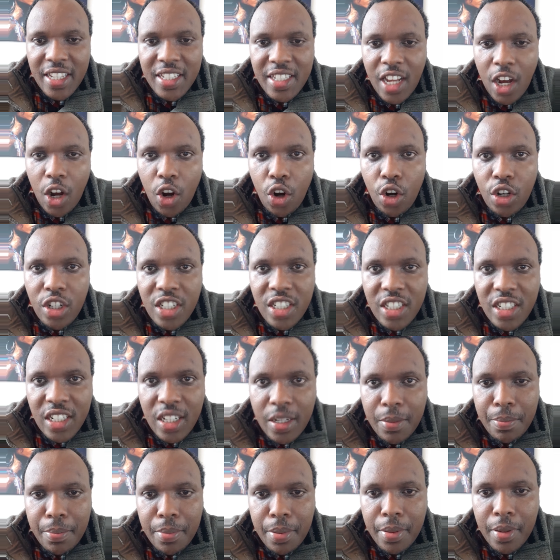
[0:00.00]
is a hot
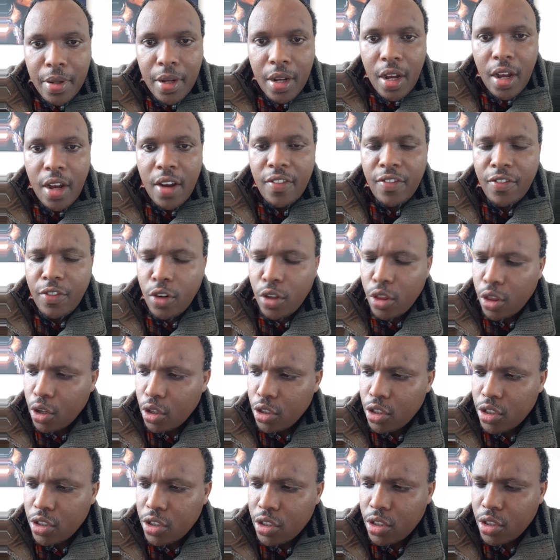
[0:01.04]
tip for
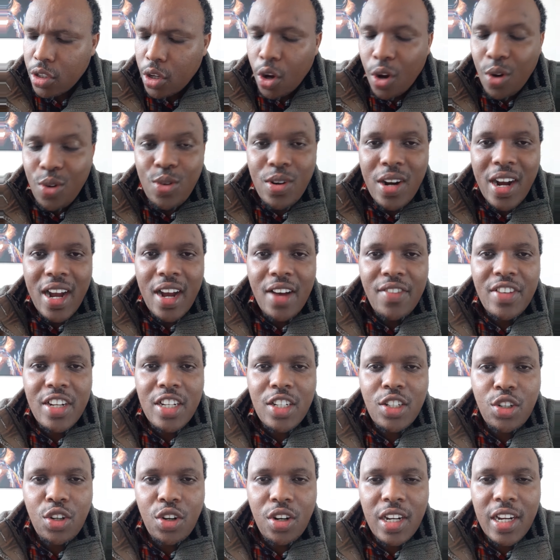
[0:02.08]
those who are having
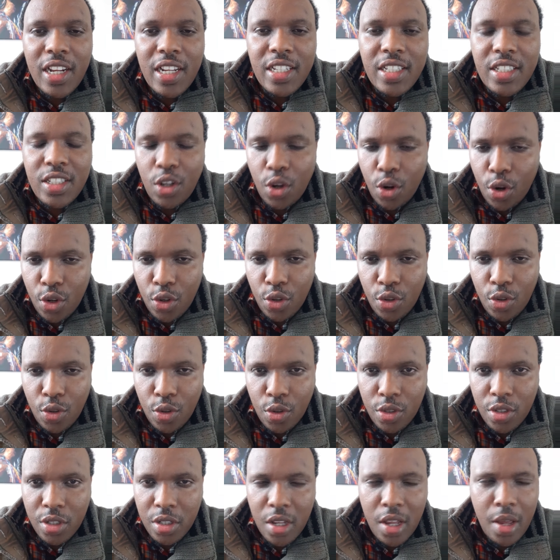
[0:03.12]
dollars or
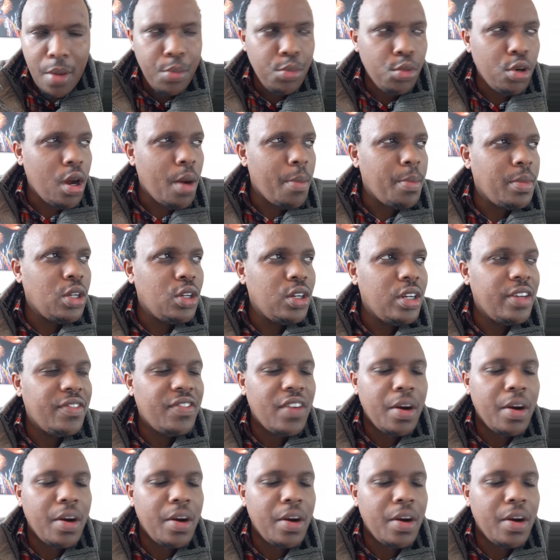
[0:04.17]
euros probably live